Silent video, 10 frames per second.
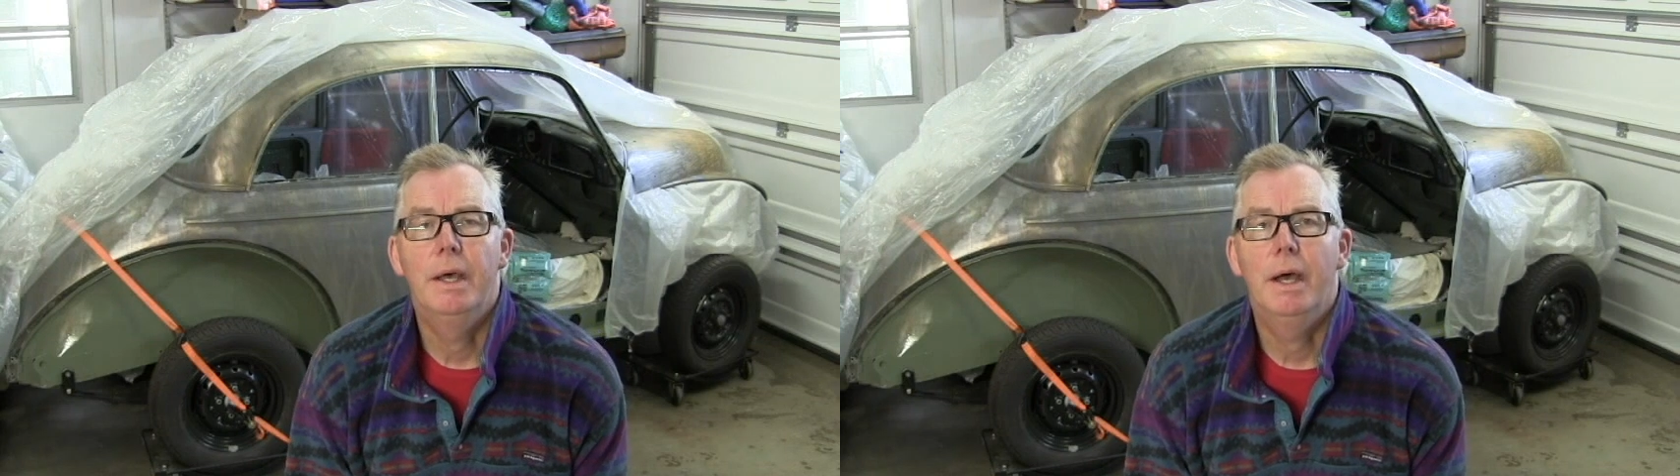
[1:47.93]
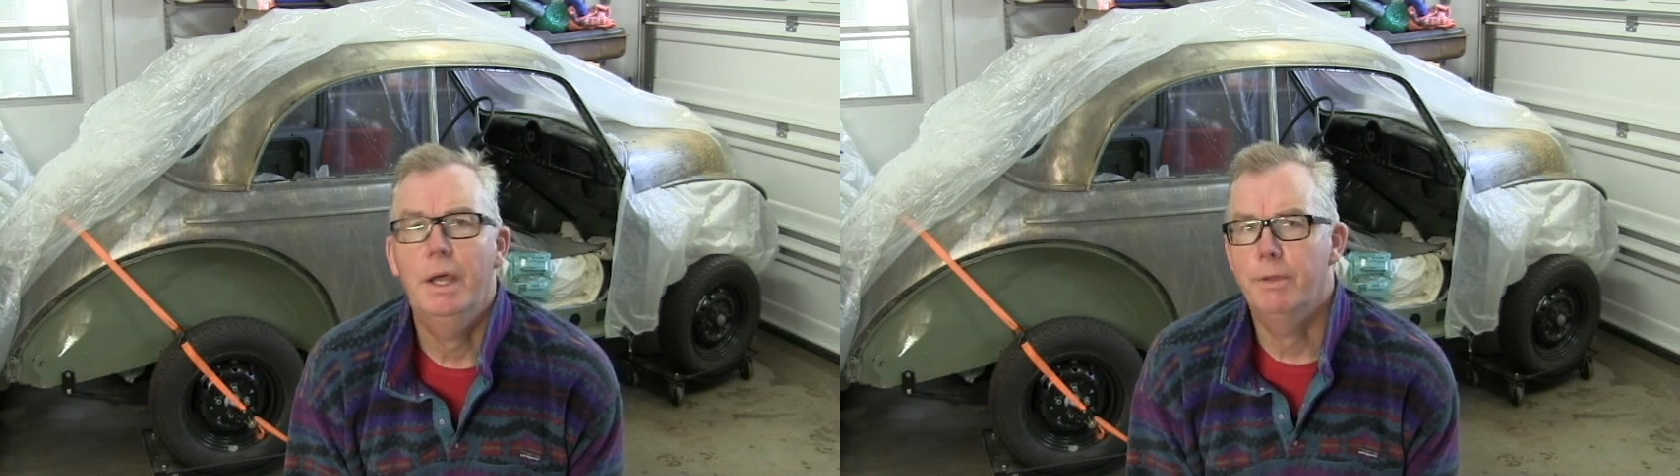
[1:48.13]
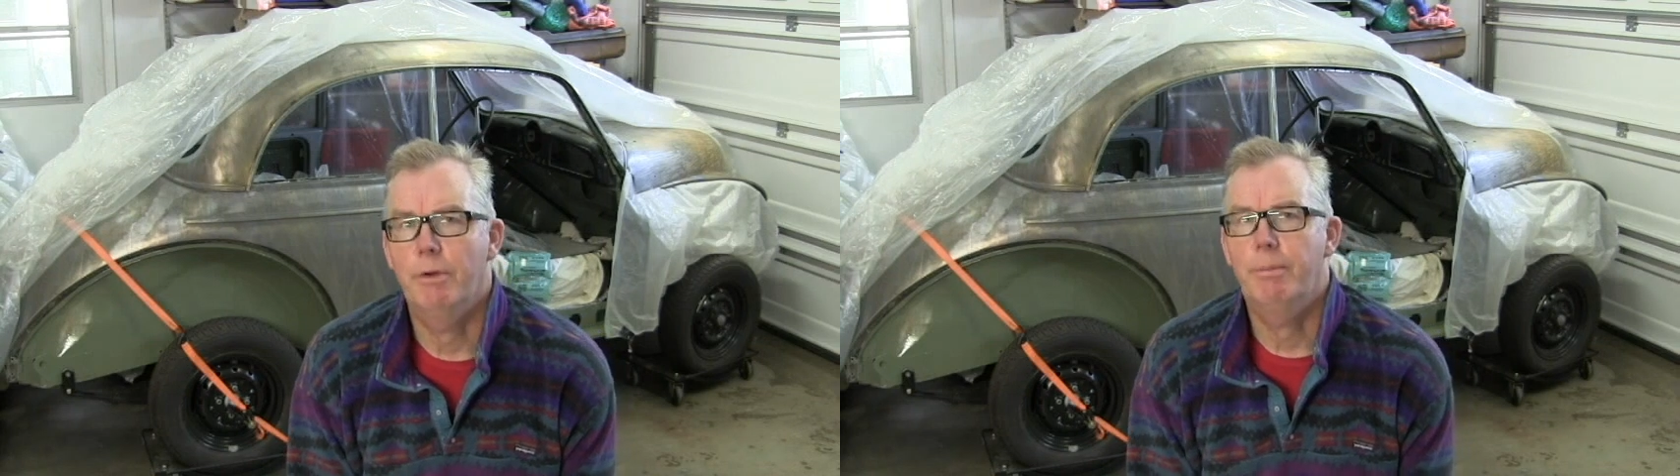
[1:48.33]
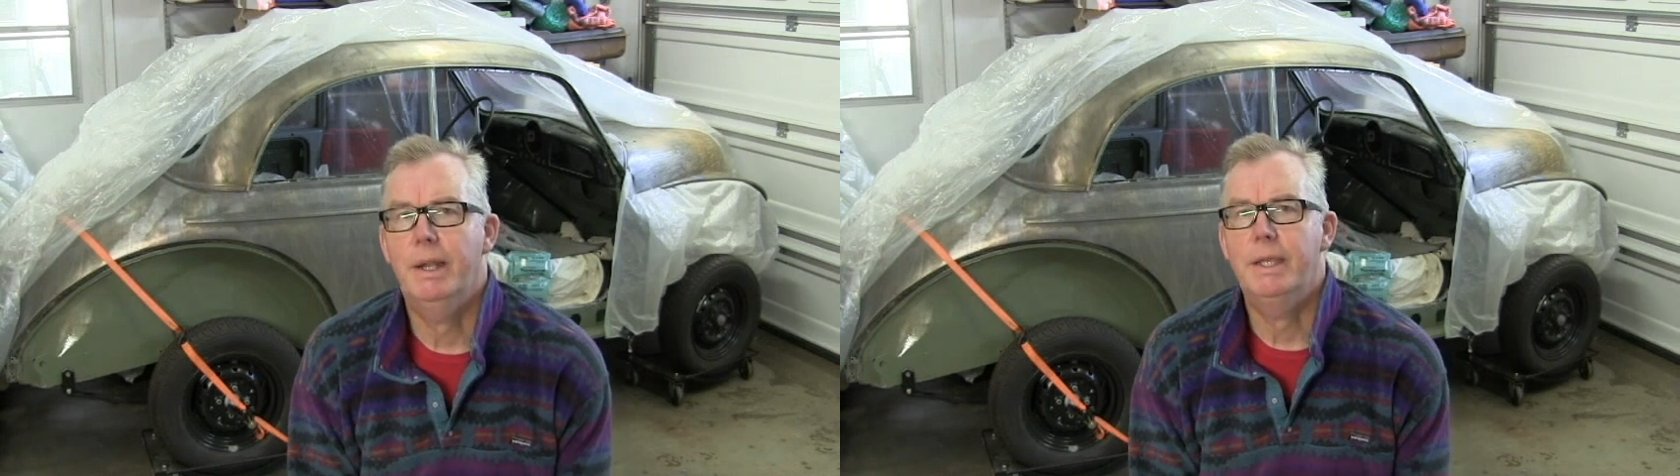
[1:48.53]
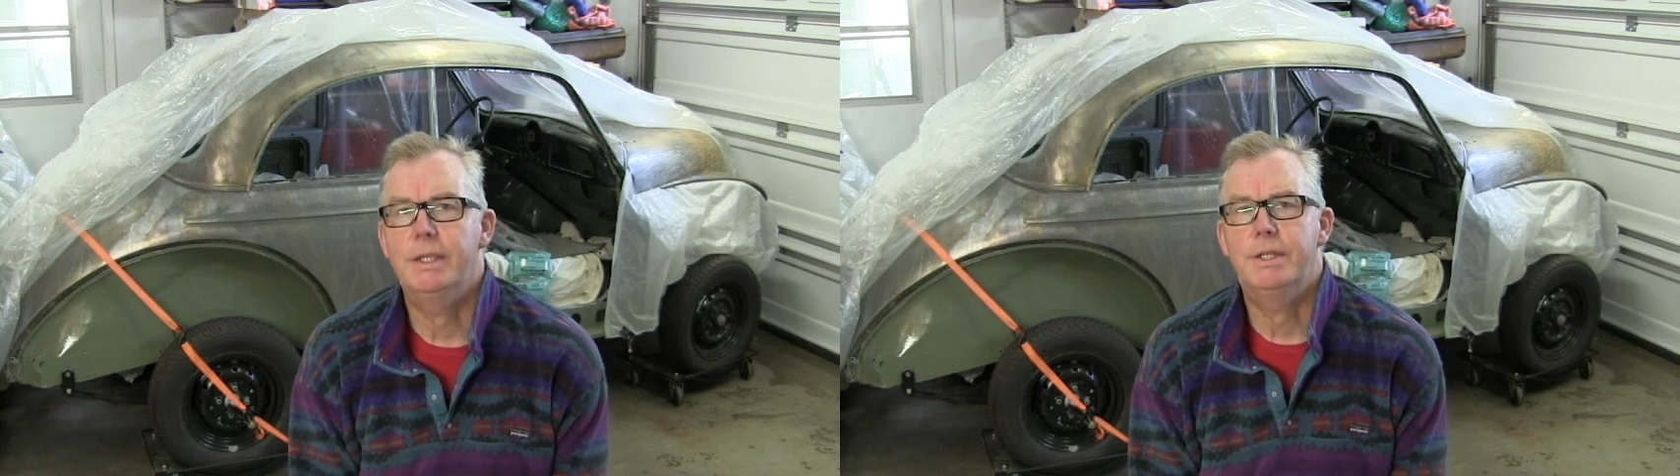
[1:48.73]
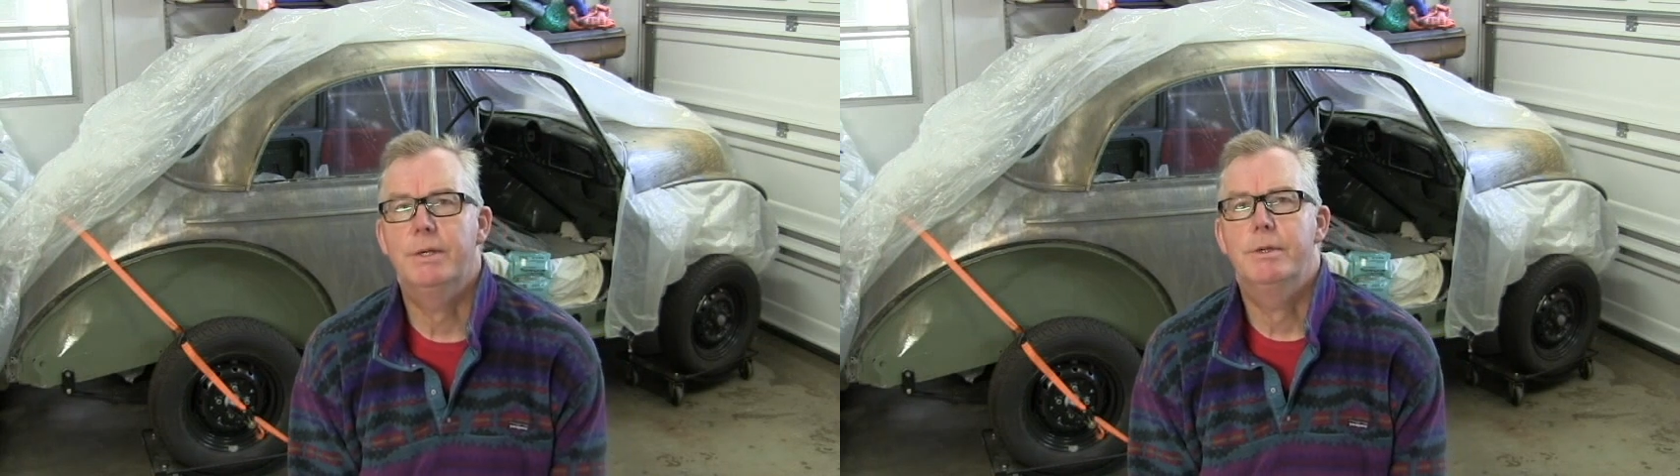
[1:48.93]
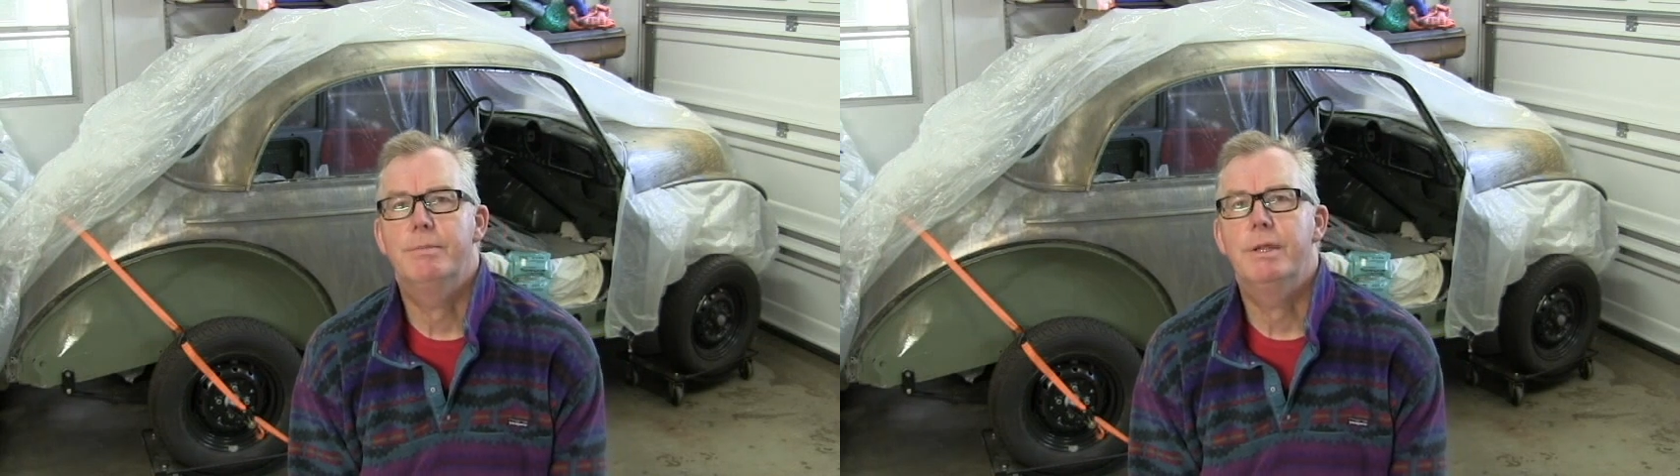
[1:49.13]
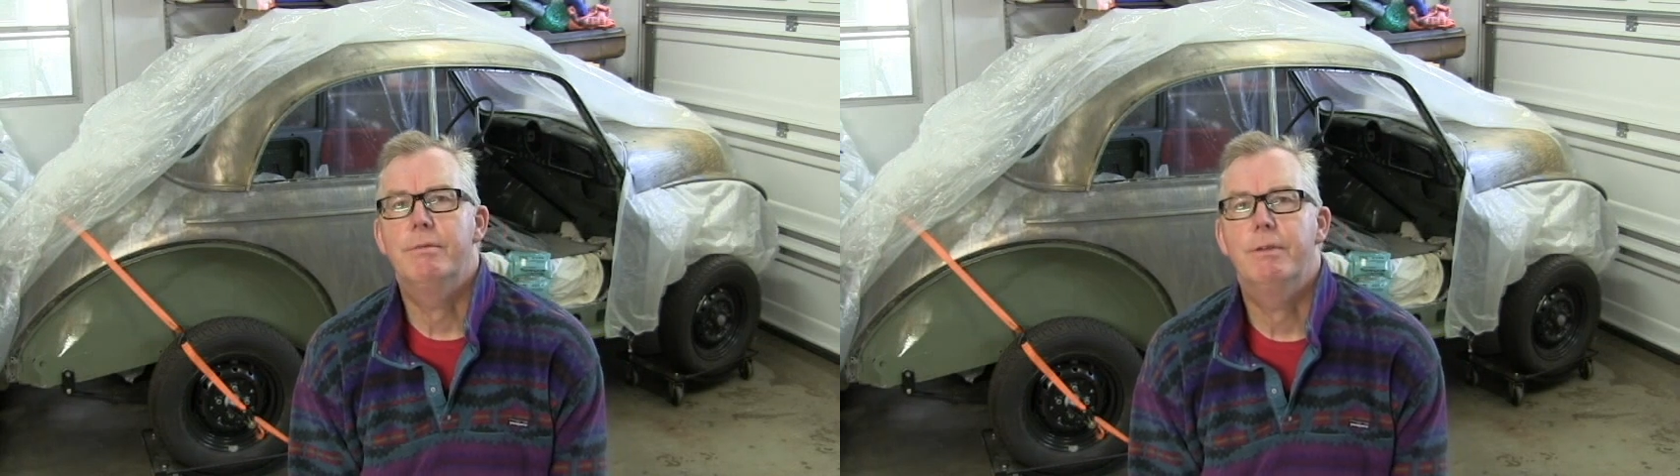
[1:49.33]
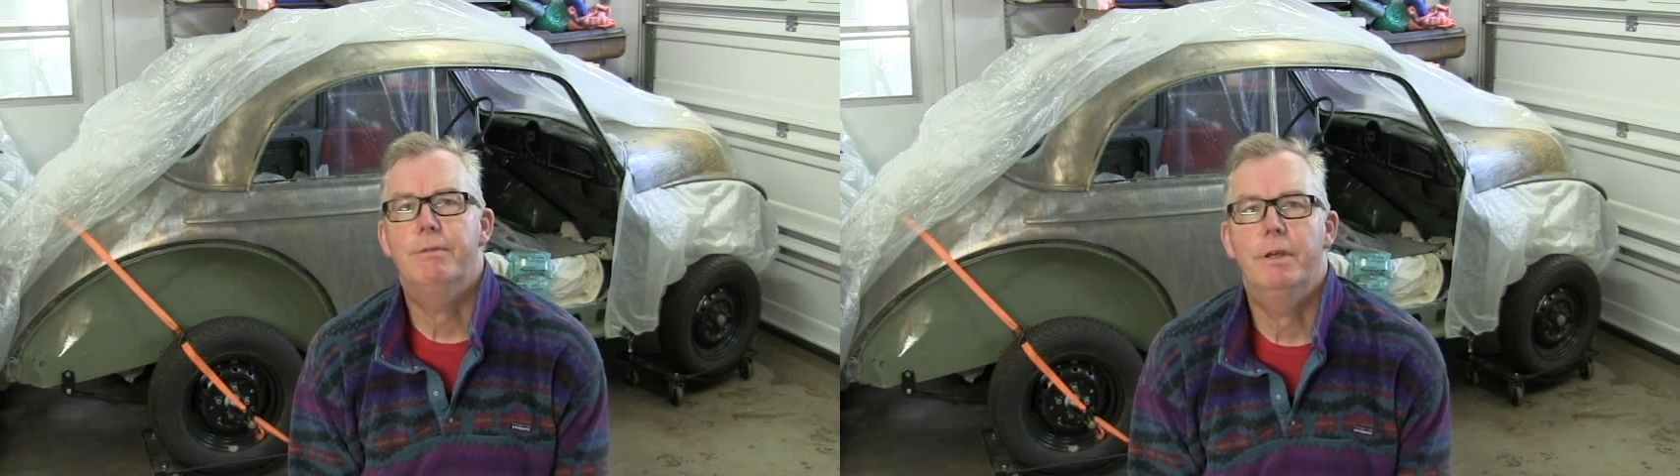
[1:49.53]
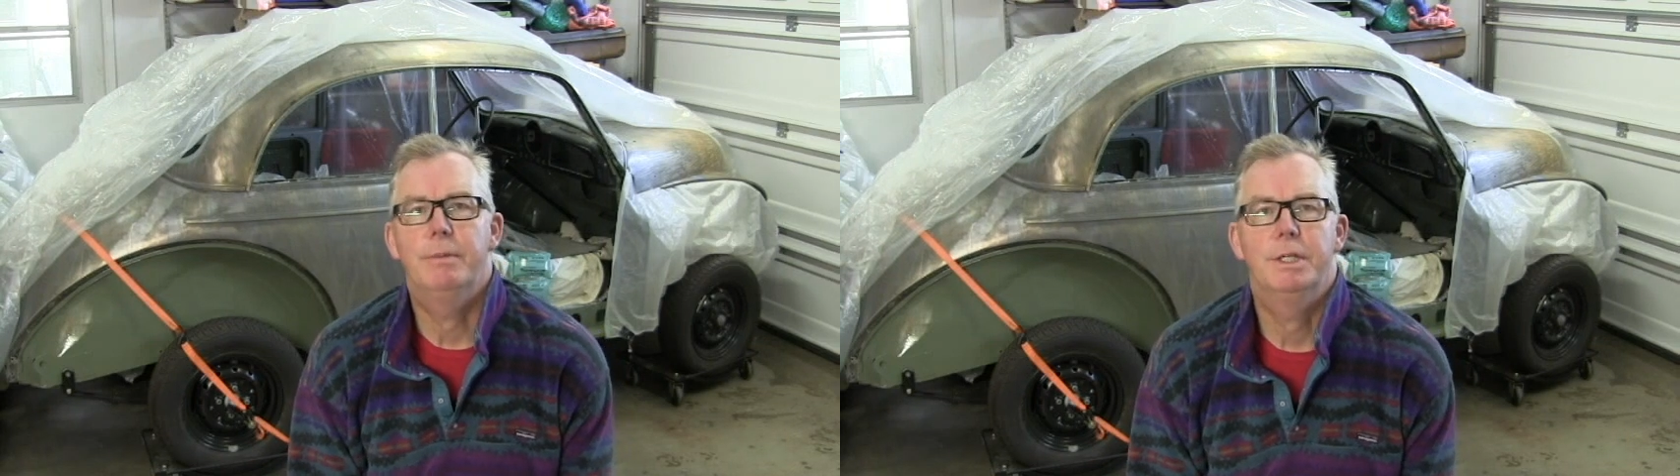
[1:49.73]
either replaced or it's been
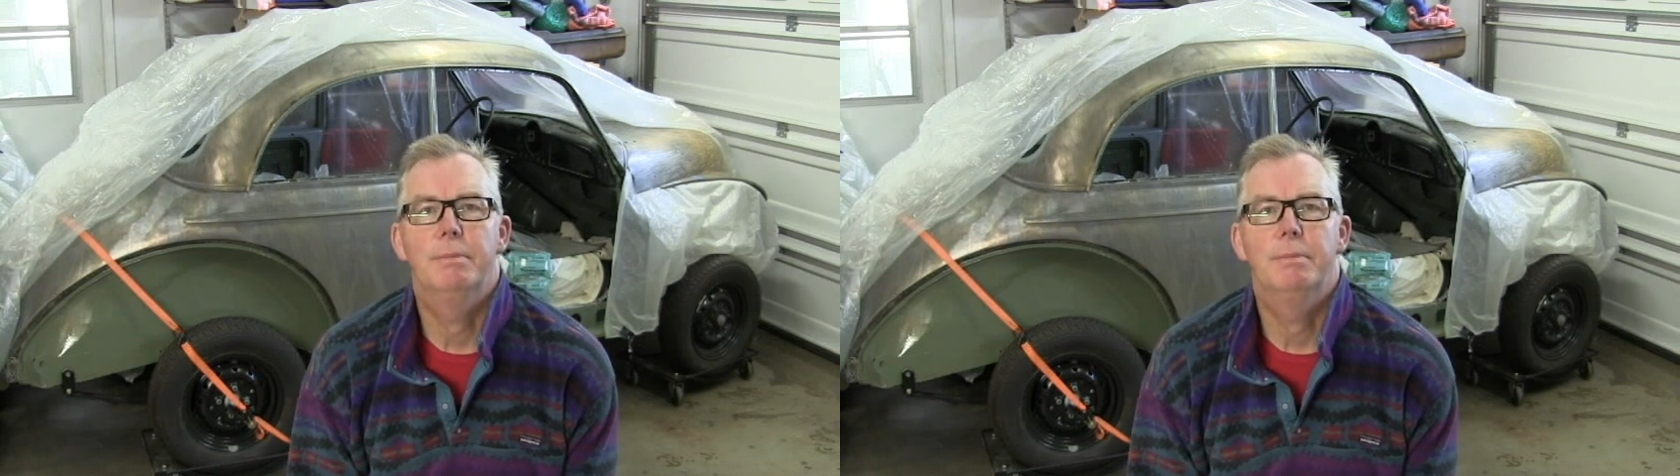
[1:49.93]
refurbished